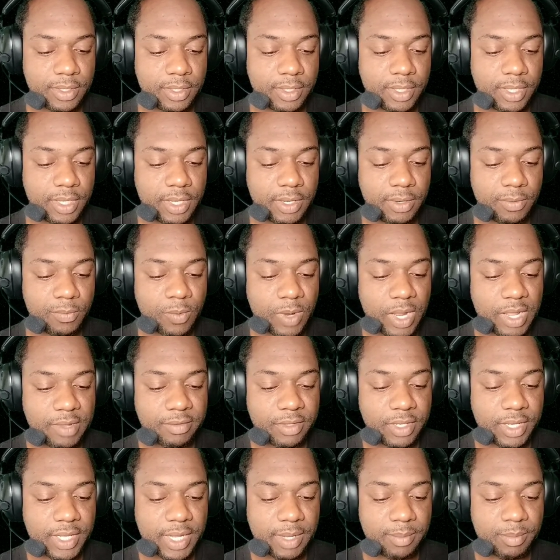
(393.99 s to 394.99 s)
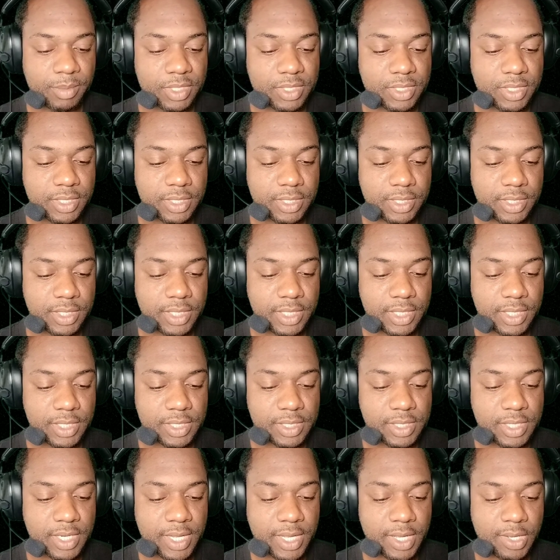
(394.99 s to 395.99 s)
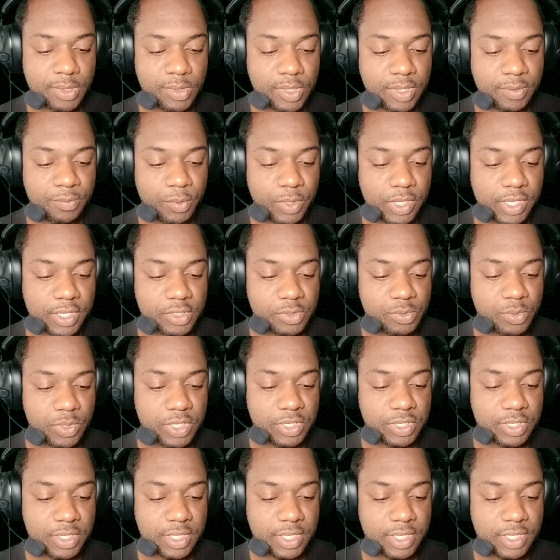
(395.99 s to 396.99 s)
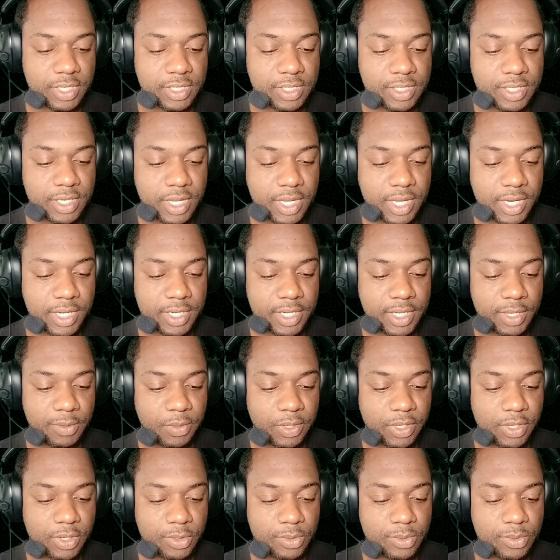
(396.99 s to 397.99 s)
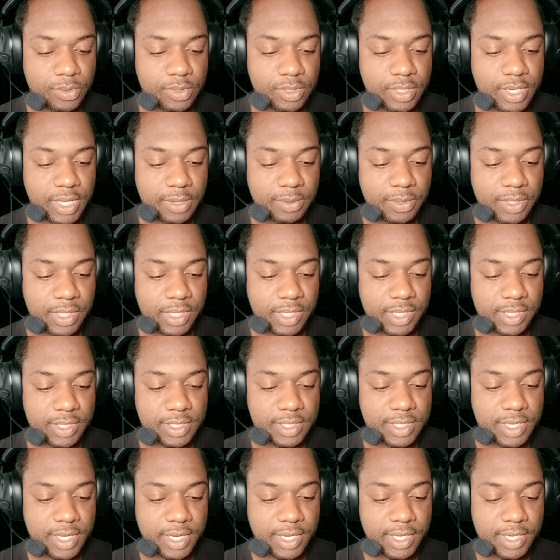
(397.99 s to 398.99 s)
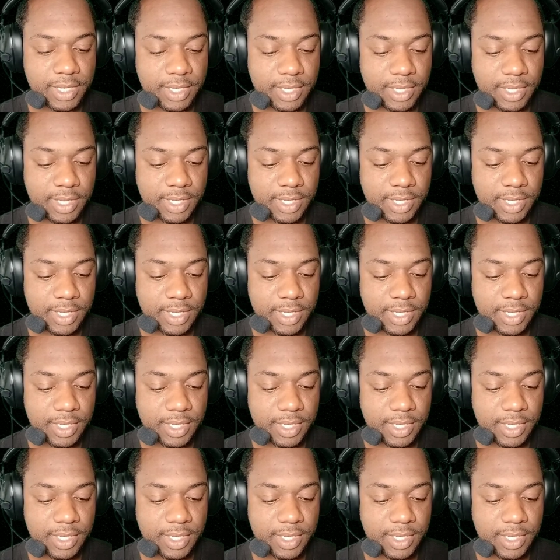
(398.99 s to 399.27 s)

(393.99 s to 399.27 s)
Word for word: the rival Hamilton is now if we can switch to the inside there we go down the inside